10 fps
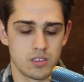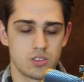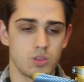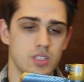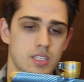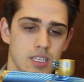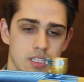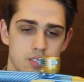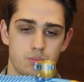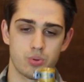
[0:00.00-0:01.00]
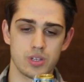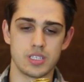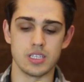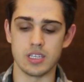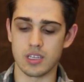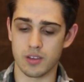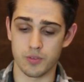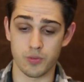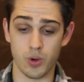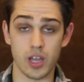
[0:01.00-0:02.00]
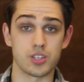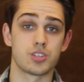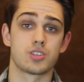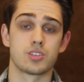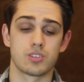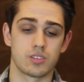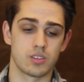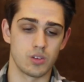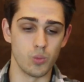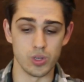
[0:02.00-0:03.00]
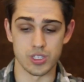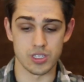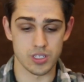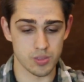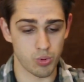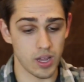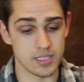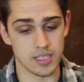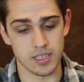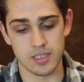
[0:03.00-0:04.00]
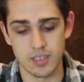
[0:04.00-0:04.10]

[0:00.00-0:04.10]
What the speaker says: So this thing is pretty fresh, which is surprising.